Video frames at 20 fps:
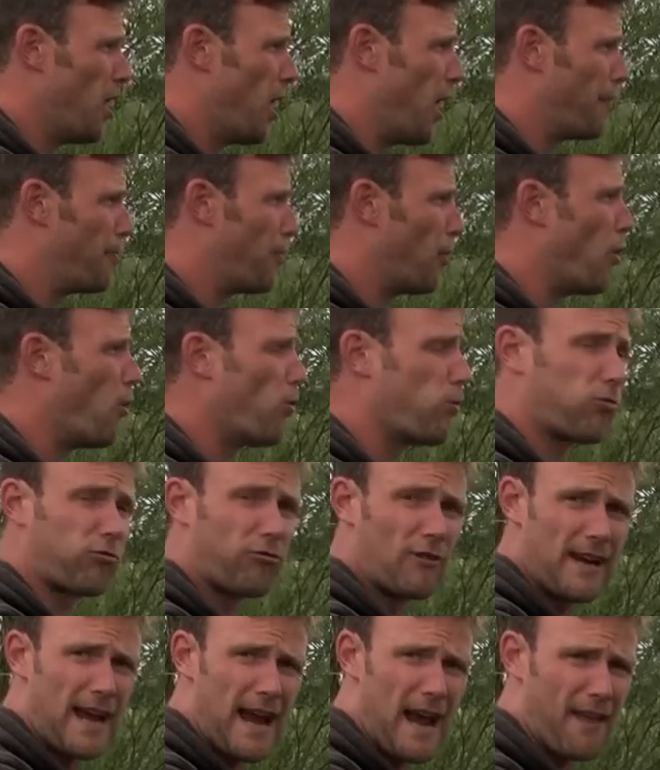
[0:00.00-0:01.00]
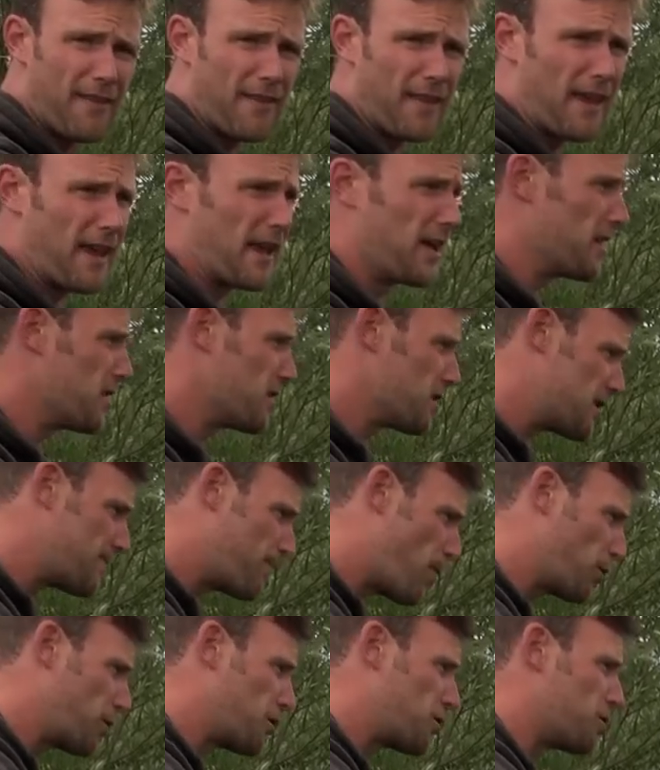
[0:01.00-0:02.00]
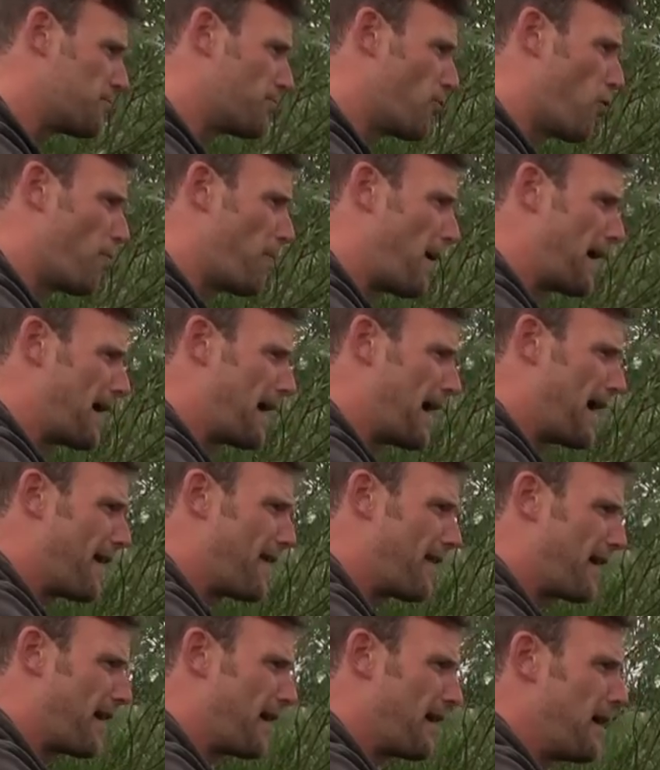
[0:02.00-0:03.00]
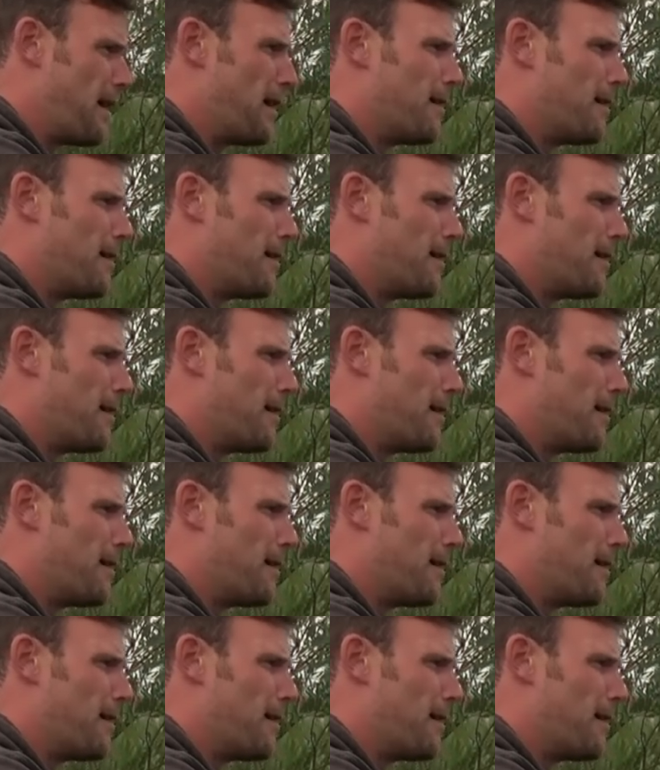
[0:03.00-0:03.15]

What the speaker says: I put all 3 out there, spotted some more bait out there,